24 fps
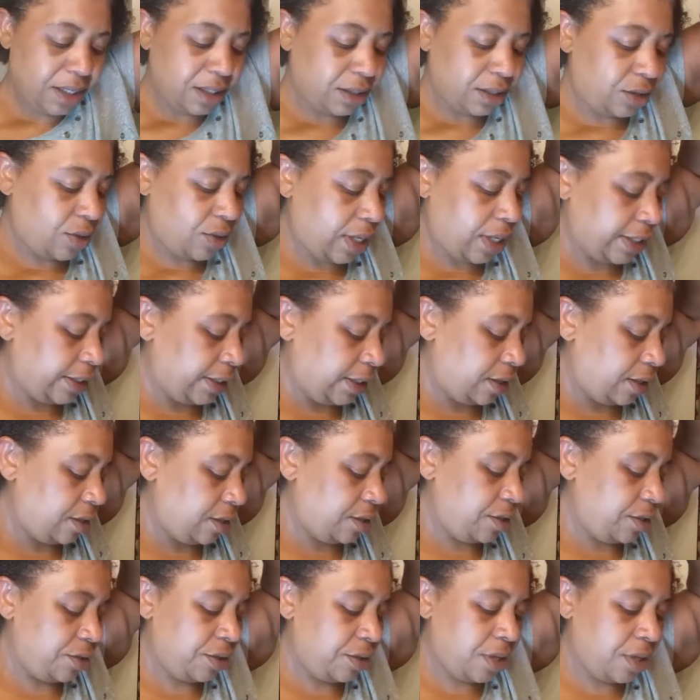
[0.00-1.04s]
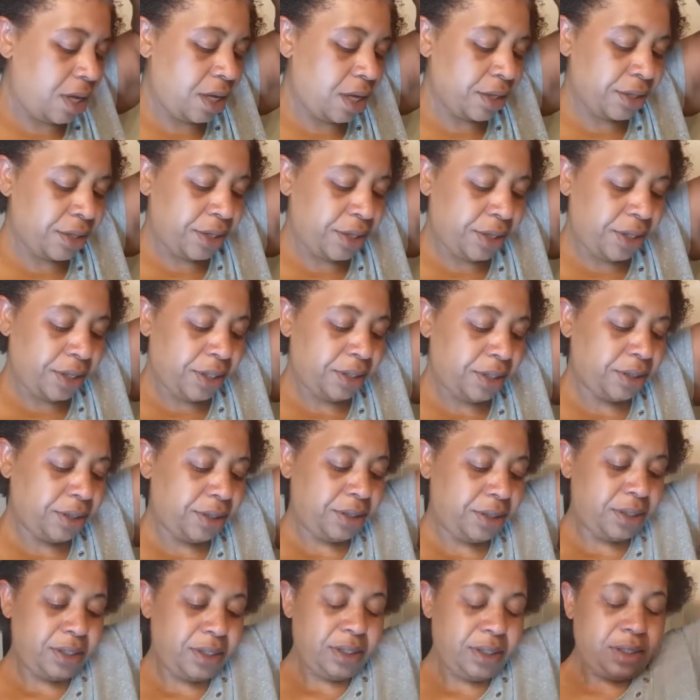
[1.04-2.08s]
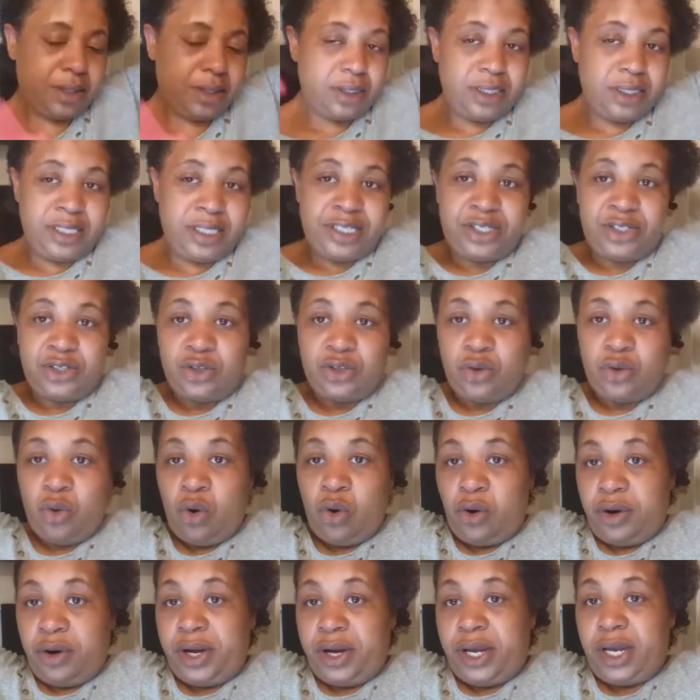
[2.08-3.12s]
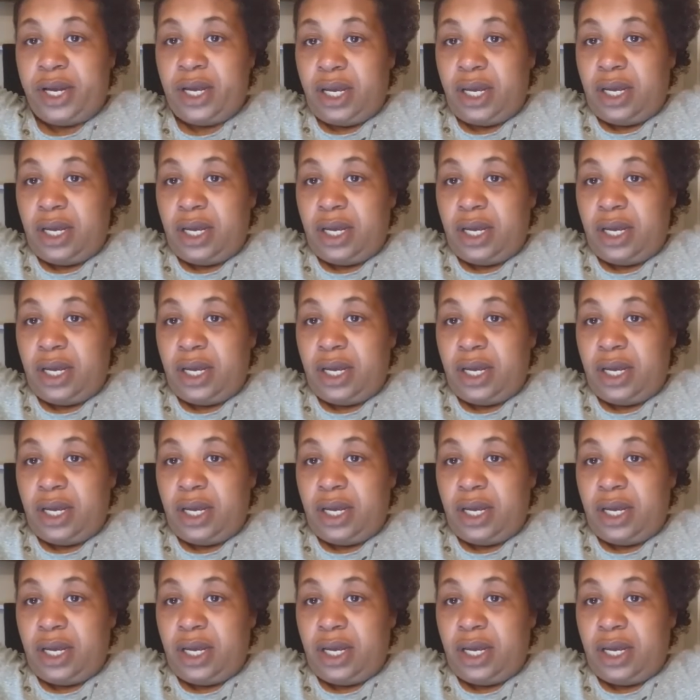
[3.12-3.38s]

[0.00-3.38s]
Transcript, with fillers: So I tell you young girls this story.